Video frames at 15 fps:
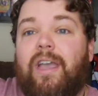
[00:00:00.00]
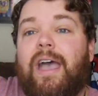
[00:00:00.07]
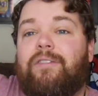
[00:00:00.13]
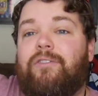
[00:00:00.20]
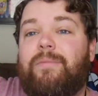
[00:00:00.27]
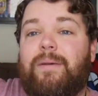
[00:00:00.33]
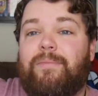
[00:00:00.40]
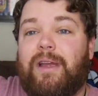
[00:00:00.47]

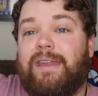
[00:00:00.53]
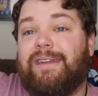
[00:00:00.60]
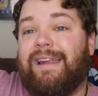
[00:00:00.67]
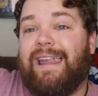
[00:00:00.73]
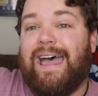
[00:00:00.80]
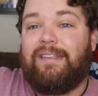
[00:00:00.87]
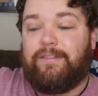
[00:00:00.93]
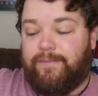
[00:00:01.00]
guys remember, in the
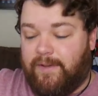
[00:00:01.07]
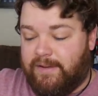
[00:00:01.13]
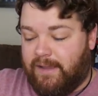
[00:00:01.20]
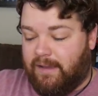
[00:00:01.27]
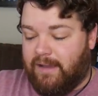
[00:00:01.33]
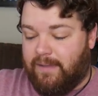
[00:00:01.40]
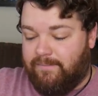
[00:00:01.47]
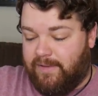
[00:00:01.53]
last fun
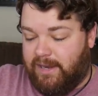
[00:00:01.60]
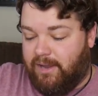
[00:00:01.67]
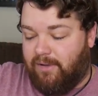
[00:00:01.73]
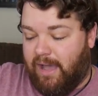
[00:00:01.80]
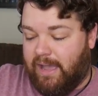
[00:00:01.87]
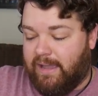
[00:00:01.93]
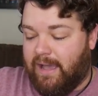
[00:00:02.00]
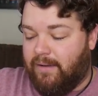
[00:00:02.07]
dot com
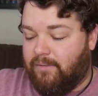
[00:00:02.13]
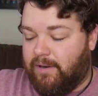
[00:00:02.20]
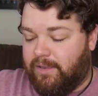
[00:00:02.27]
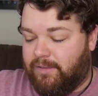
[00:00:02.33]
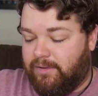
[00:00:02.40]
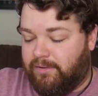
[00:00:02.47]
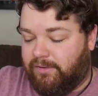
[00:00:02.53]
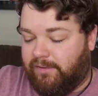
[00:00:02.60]
video, I got one
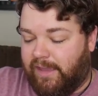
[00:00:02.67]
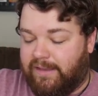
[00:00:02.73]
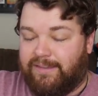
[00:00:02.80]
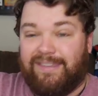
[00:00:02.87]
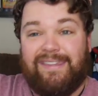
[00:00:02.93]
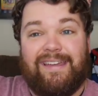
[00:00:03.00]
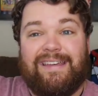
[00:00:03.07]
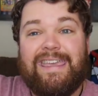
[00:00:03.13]
of those like
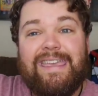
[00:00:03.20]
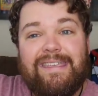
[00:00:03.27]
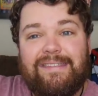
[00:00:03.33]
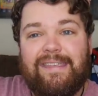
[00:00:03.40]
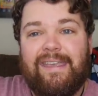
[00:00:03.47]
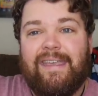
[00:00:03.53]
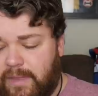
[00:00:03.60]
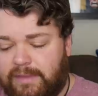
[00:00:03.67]
Snuggies.